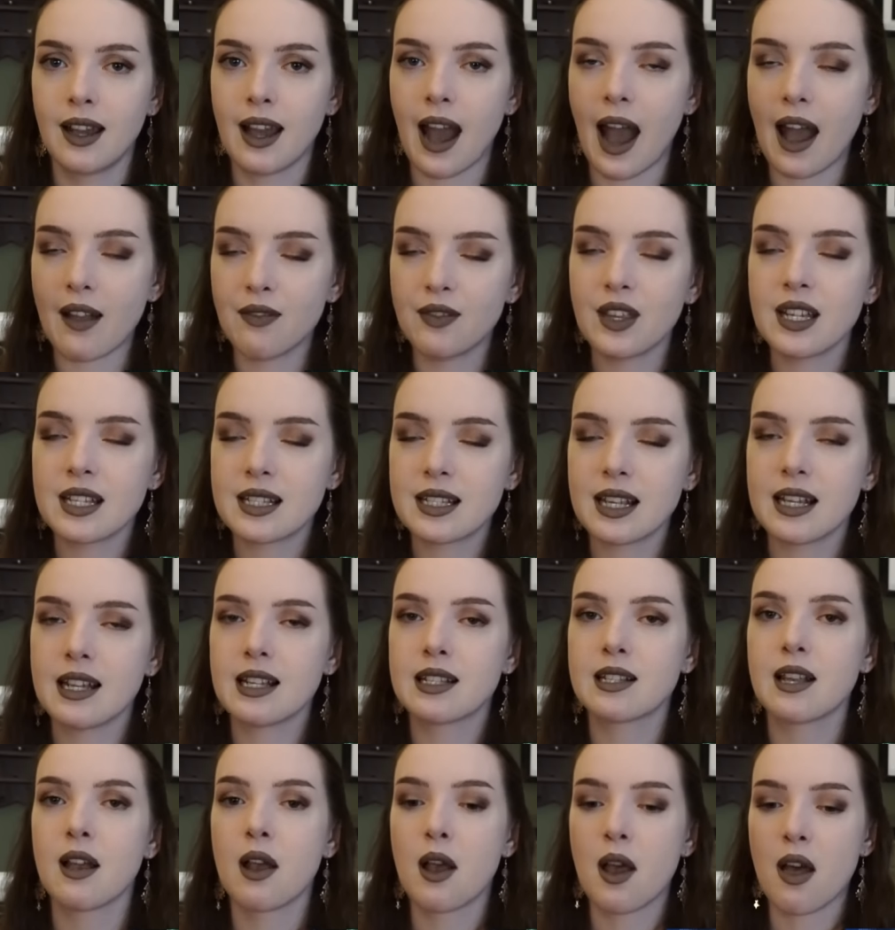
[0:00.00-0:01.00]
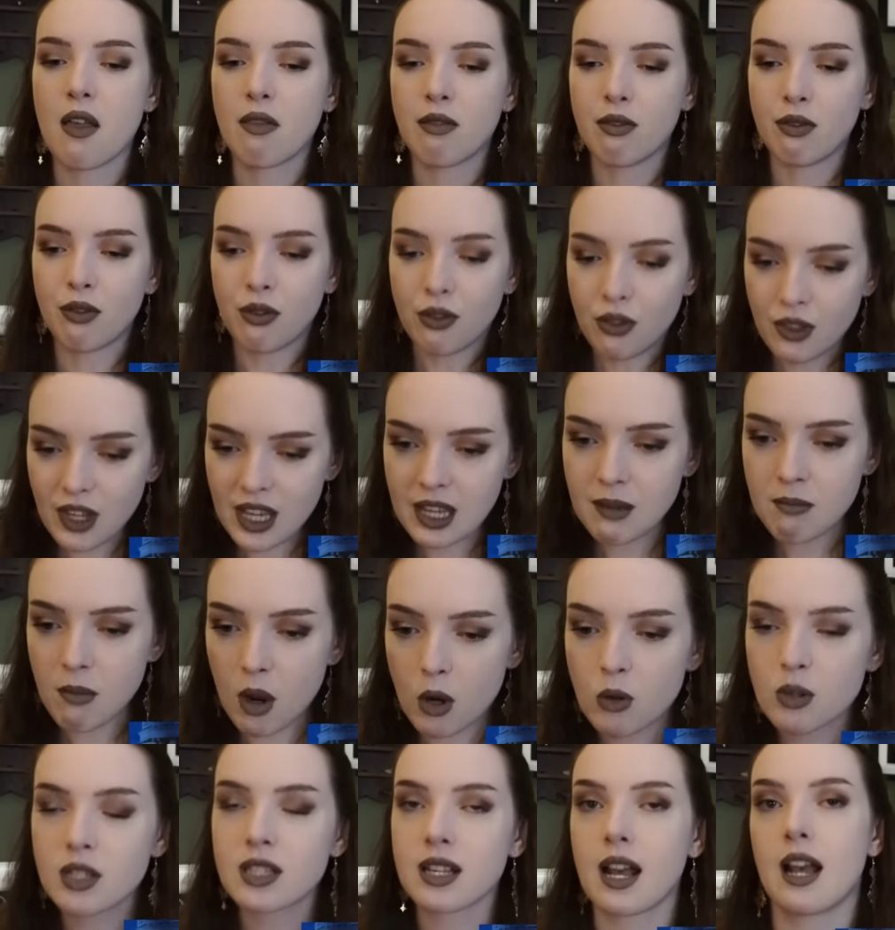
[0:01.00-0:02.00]
And this is the
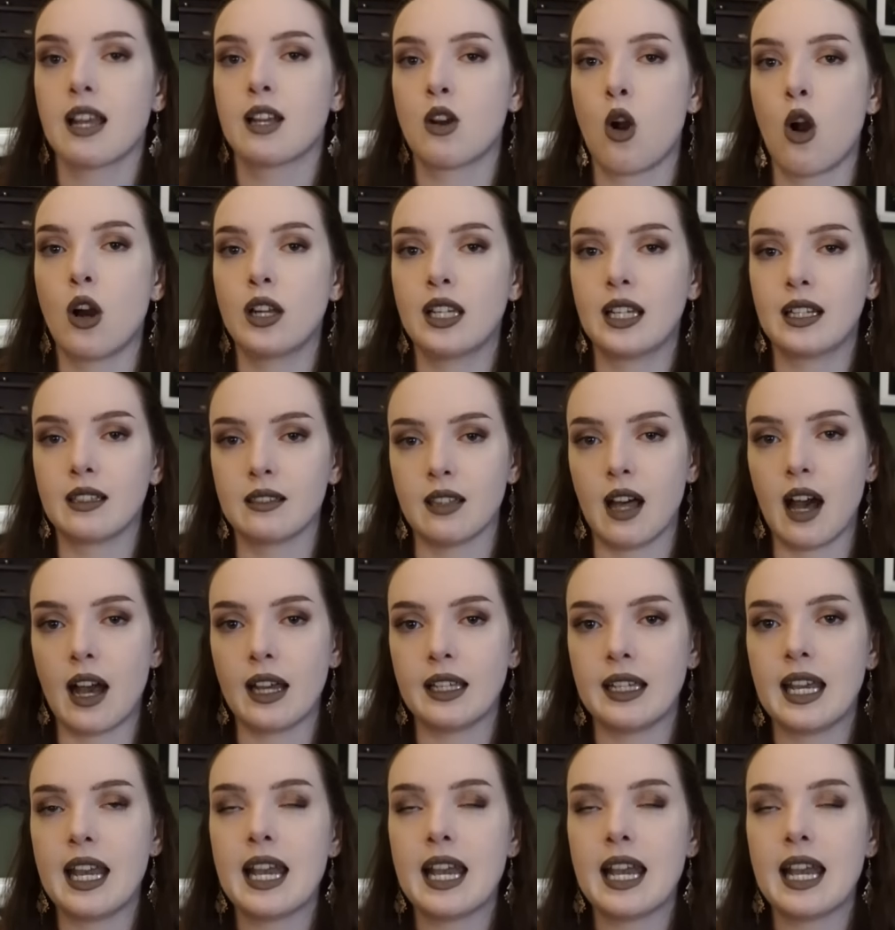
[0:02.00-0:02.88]
most iconic line.